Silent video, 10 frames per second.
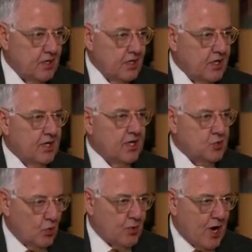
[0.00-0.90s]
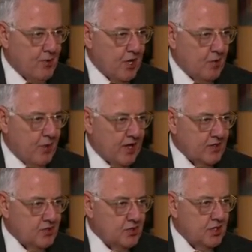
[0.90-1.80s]
intellectual property and
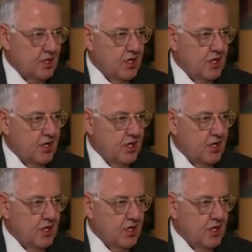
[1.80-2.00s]
patents.